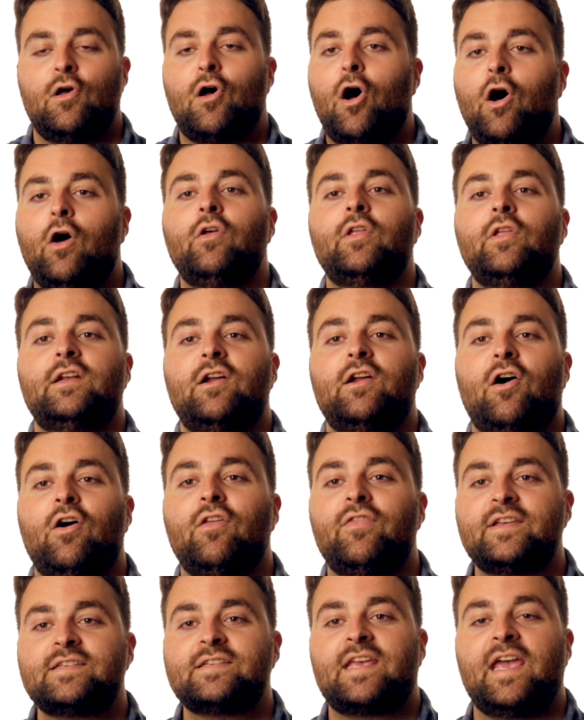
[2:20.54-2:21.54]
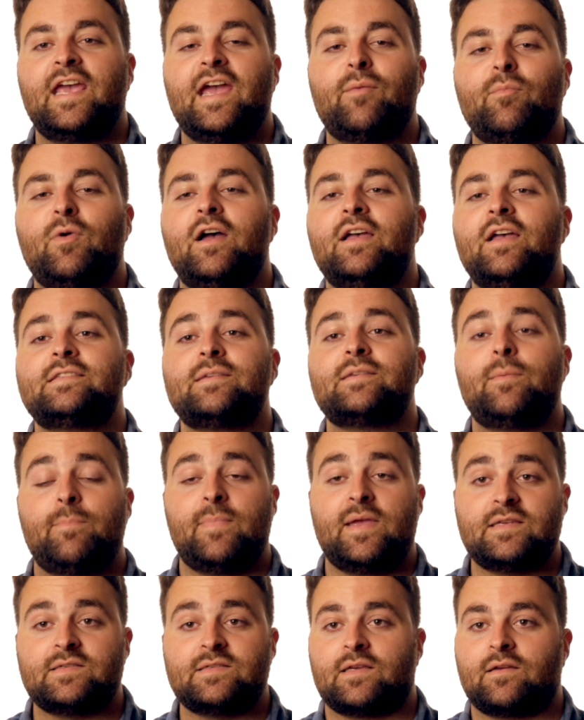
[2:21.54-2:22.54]
All in all, this camera is
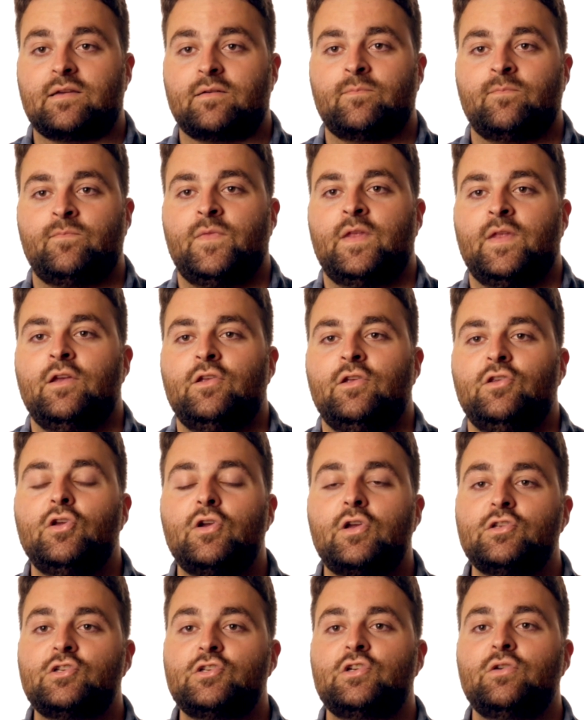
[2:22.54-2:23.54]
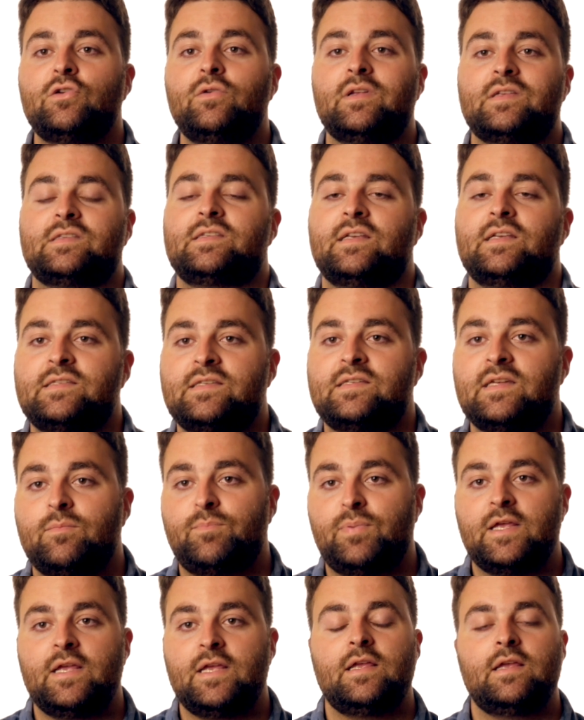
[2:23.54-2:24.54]
amazing. You can shoot at
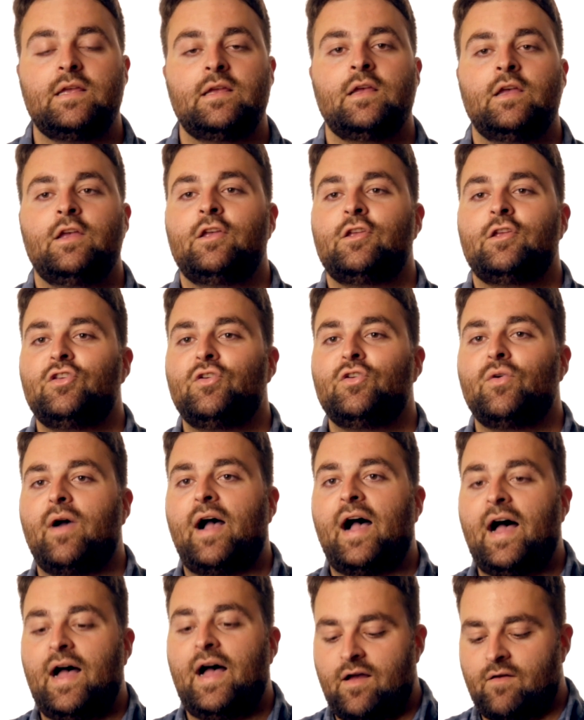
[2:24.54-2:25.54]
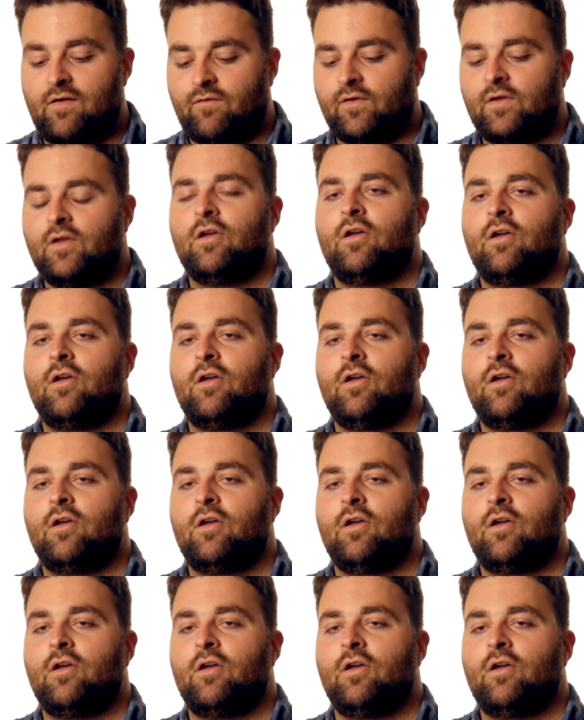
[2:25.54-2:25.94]
60p, you have